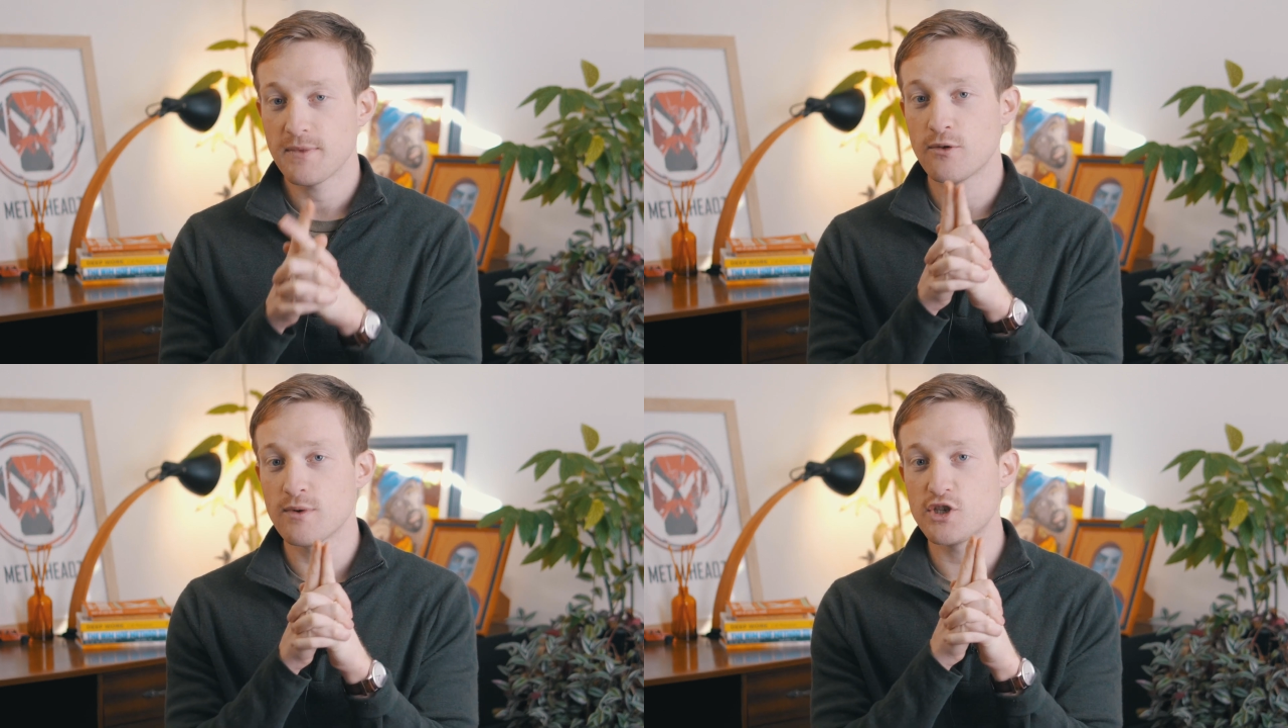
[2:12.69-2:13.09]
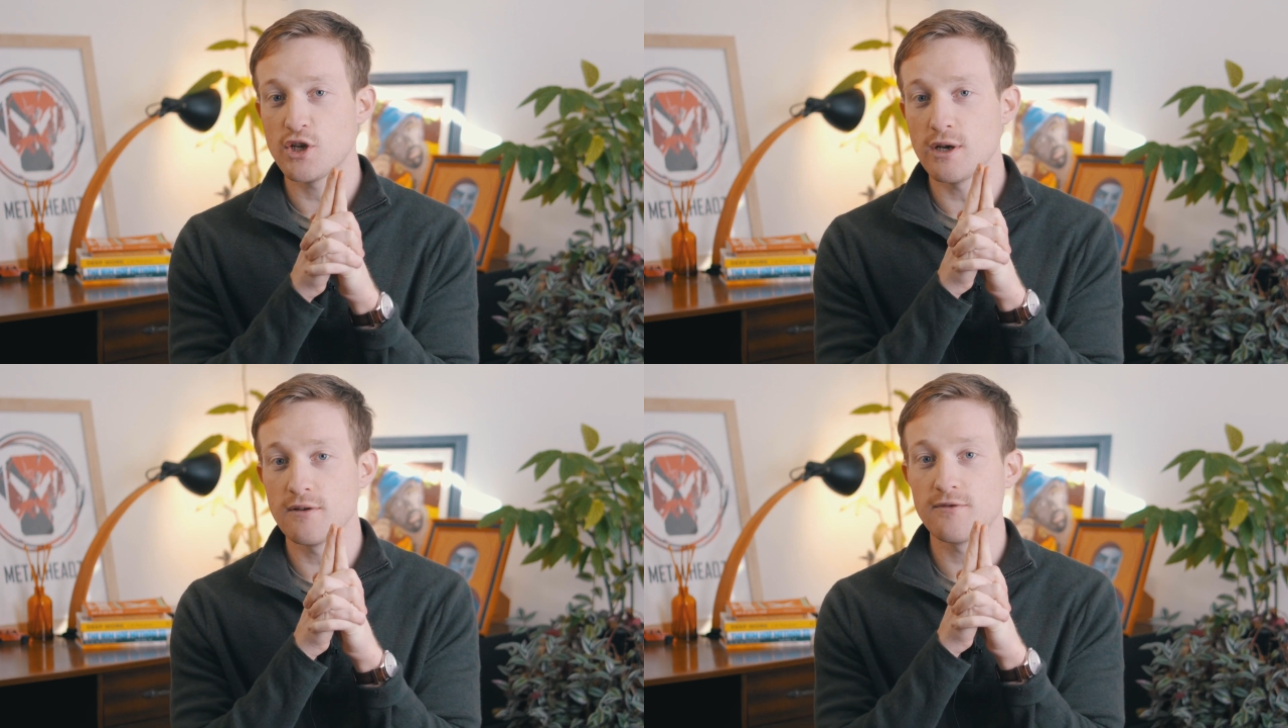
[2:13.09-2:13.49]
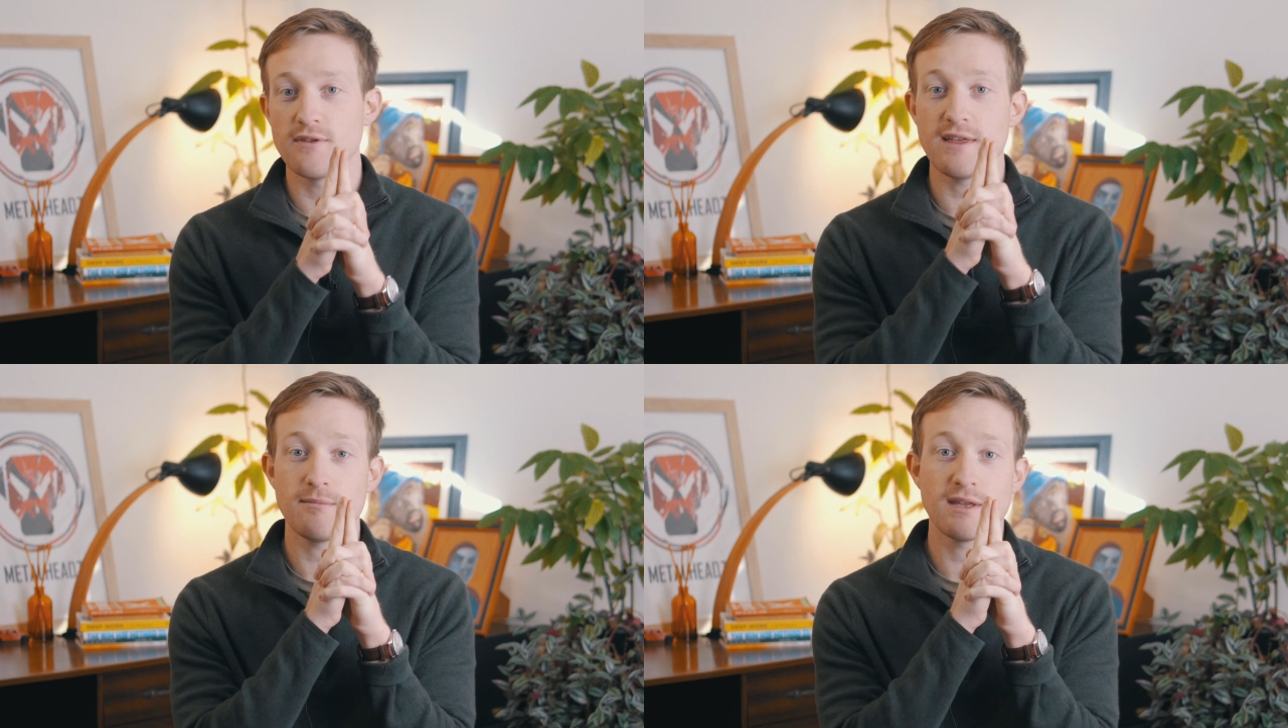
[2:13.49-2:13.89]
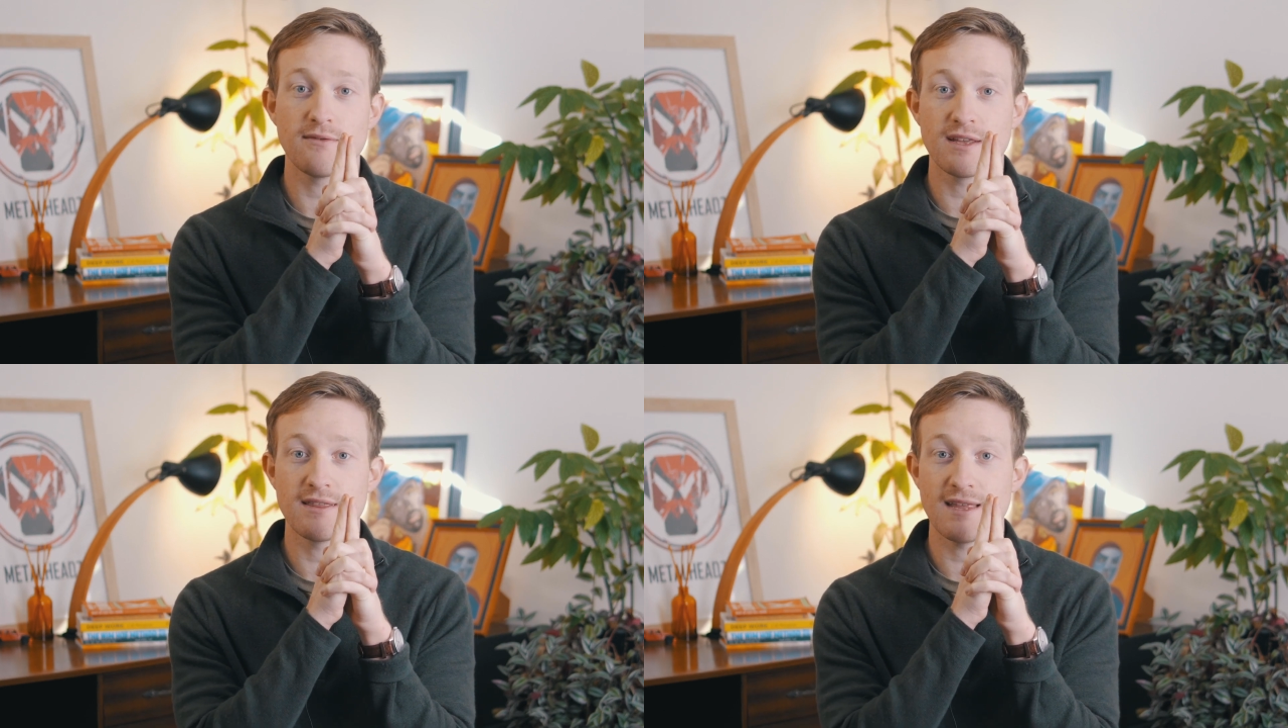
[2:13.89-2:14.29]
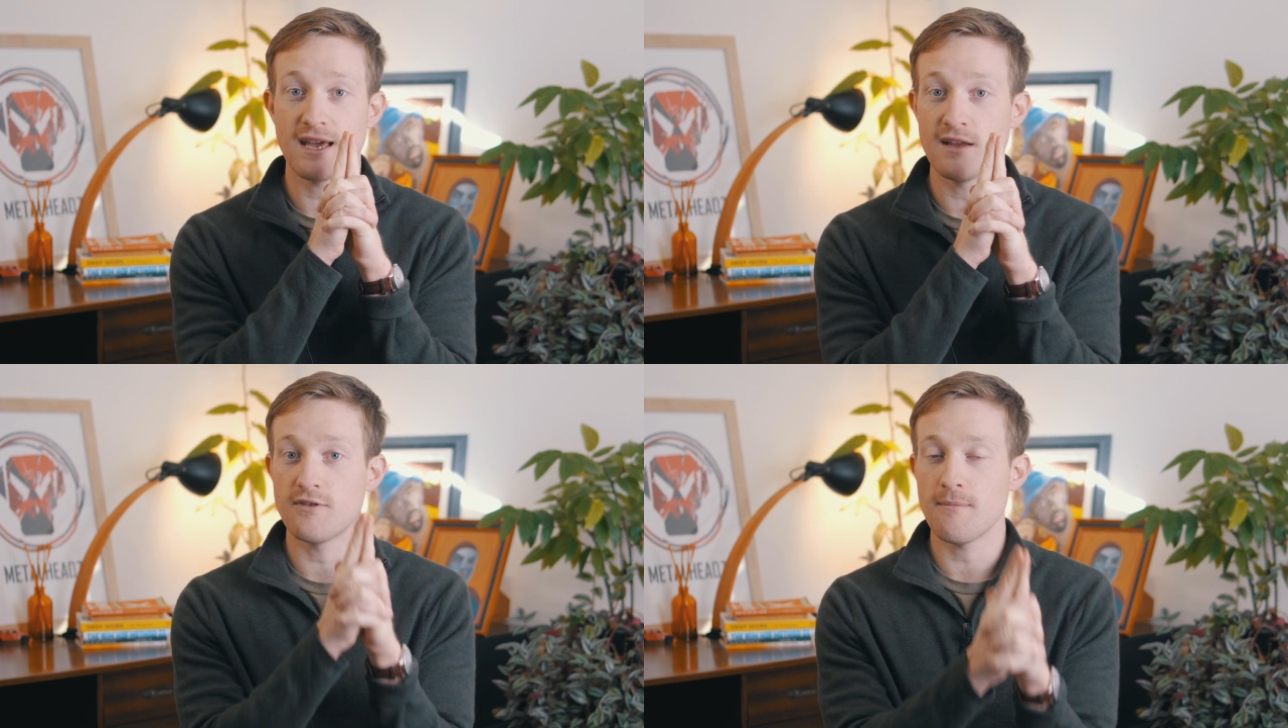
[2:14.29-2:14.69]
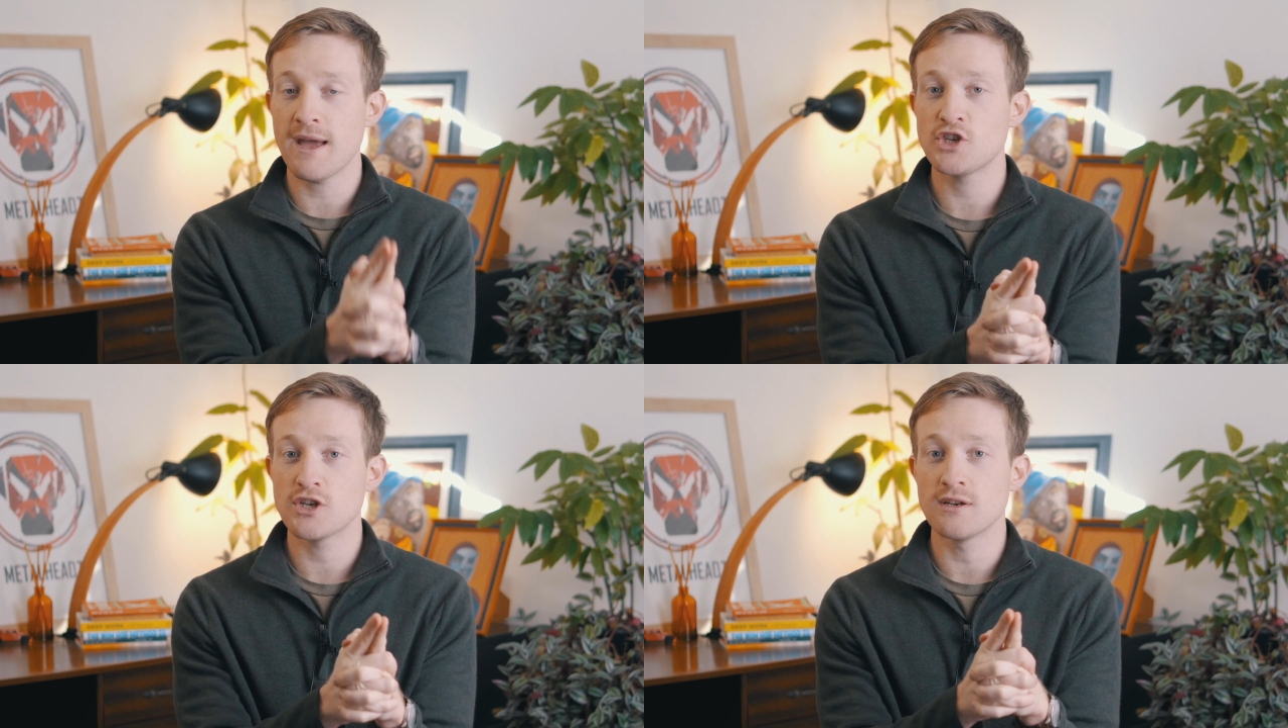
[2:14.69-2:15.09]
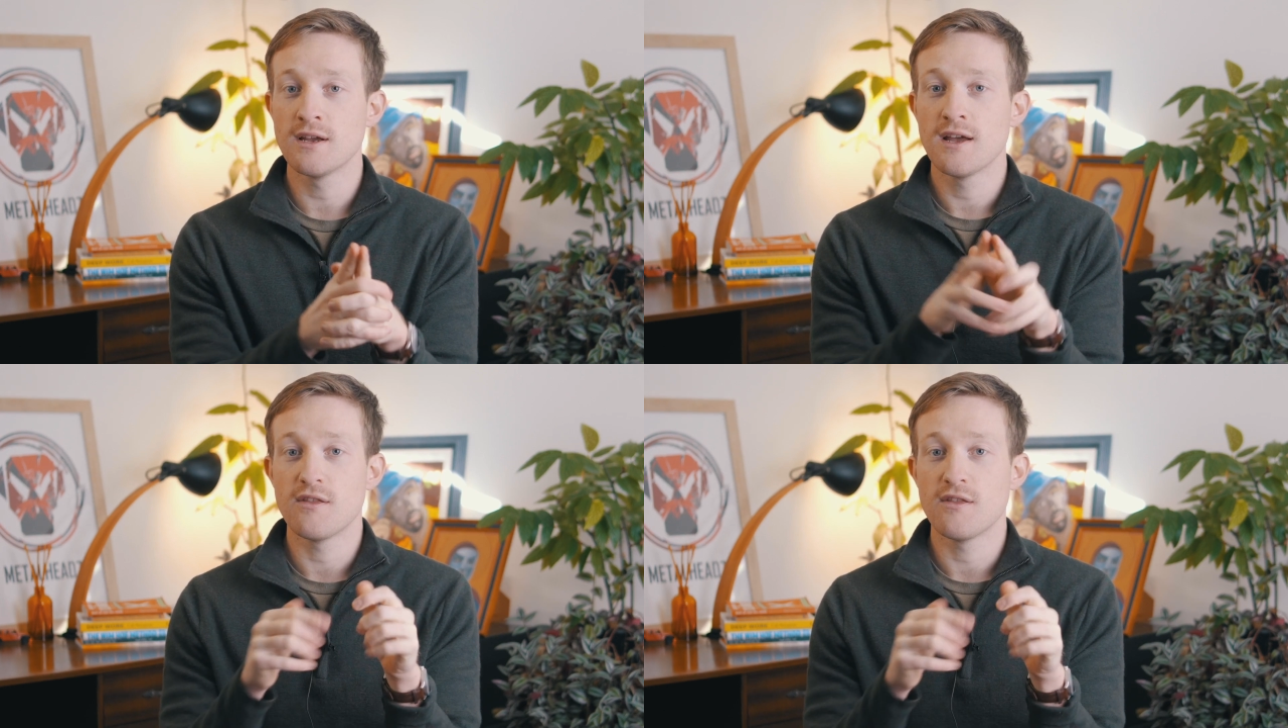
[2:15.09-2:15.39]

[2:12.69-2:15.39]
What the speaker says: In return for them giving their information,